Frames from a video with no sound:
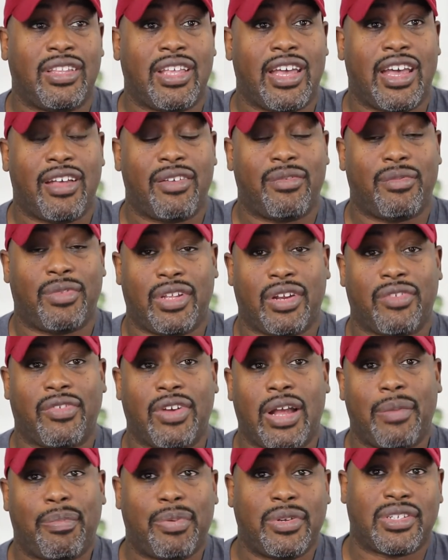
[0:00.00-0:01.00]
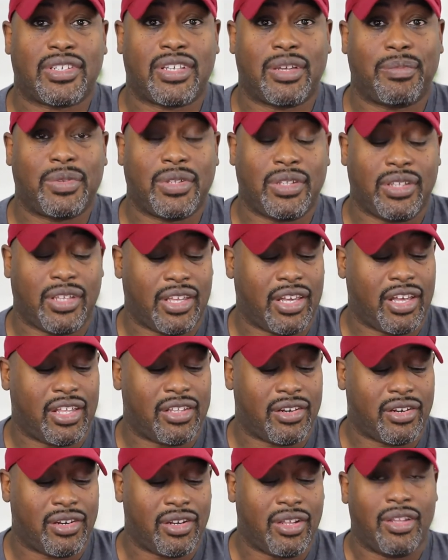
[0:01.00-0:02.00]
that whenever I put something
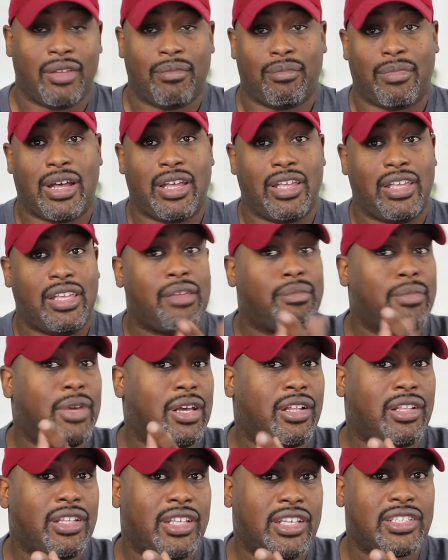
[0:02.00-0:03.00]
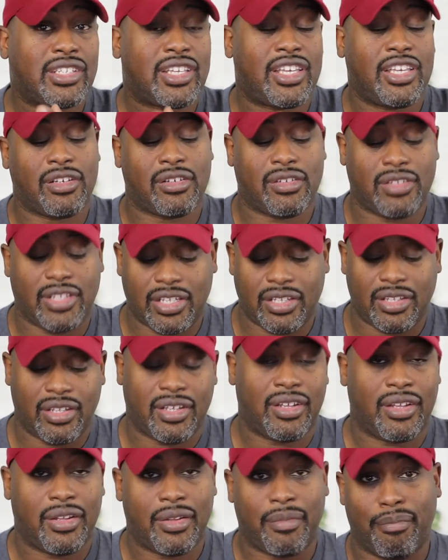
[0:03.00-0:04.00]
together, my email list killed it,
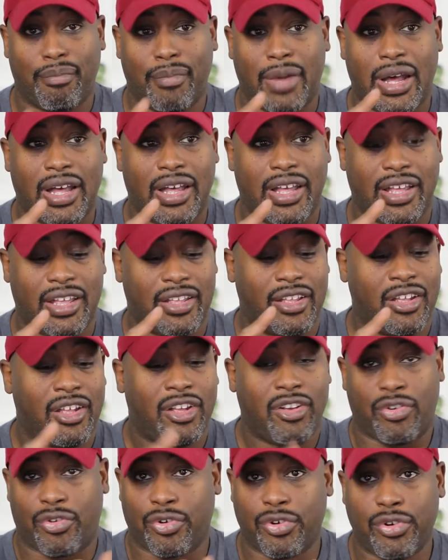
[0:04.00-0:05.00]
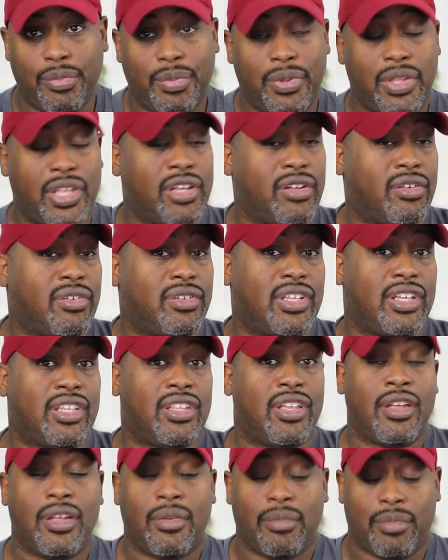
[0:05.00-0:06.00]
my group killed
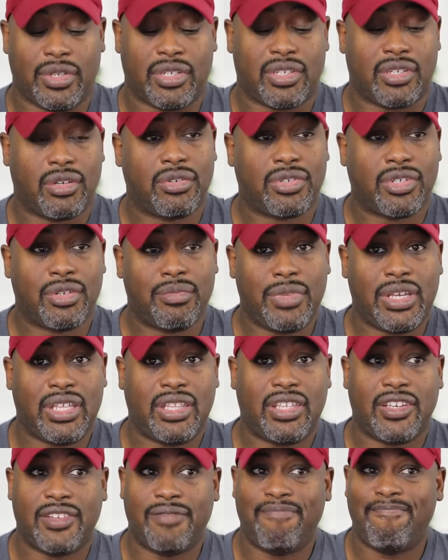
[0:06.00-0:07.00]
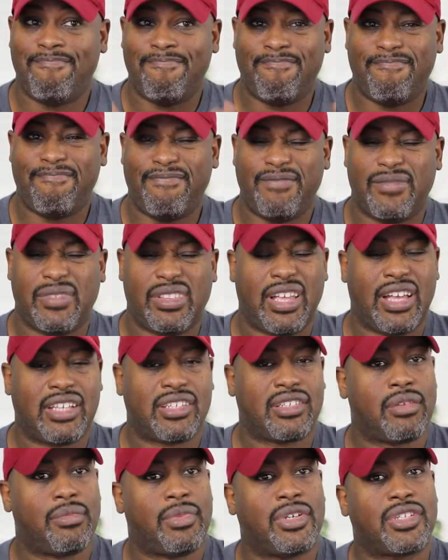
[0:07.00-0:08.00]
it, but social media,
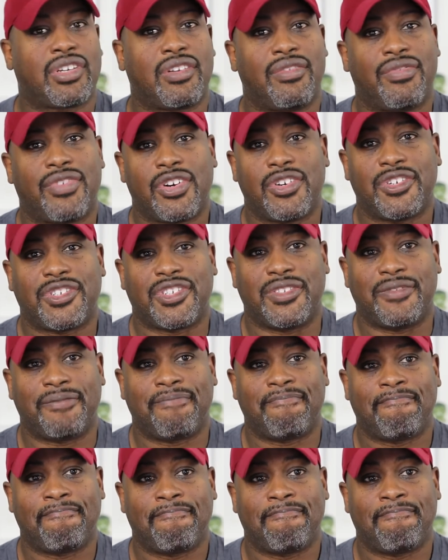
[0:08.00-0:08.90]
not so much conversion,